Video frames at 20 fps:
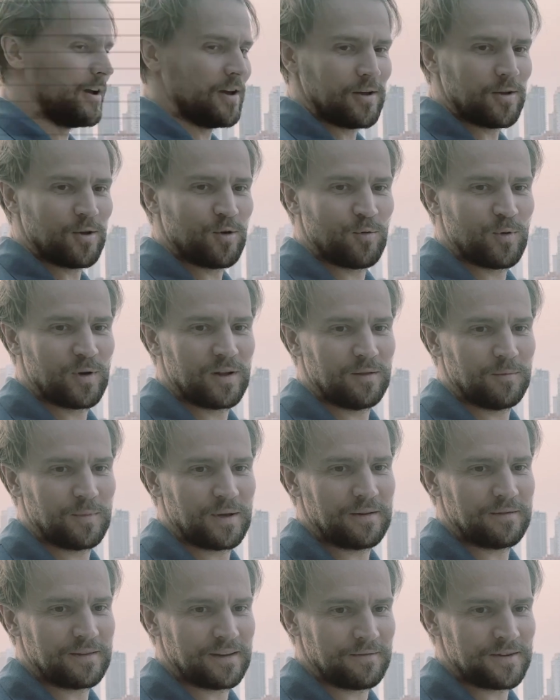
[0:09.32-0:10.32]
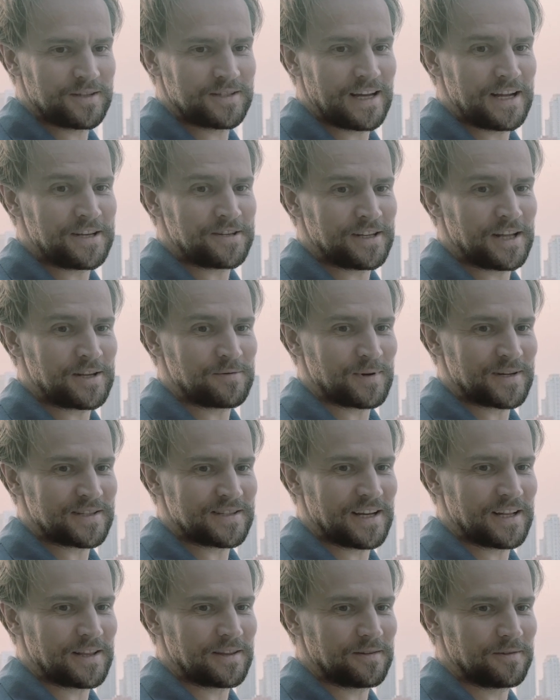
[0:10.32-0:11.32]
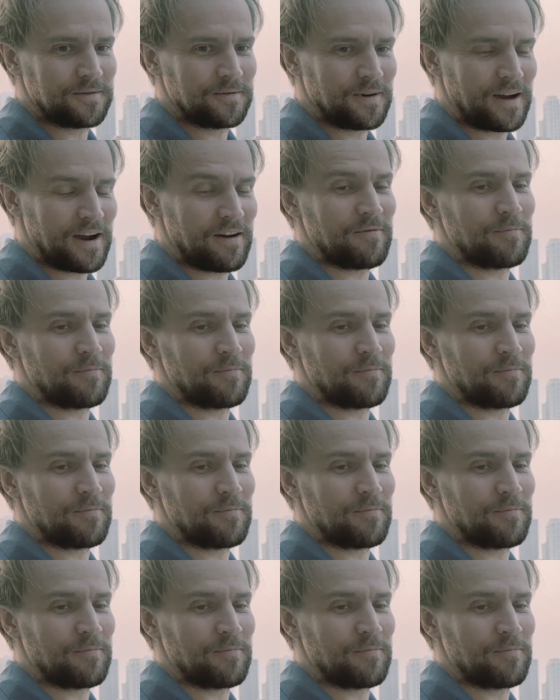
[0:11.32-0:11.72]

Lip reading: you will be with 99% have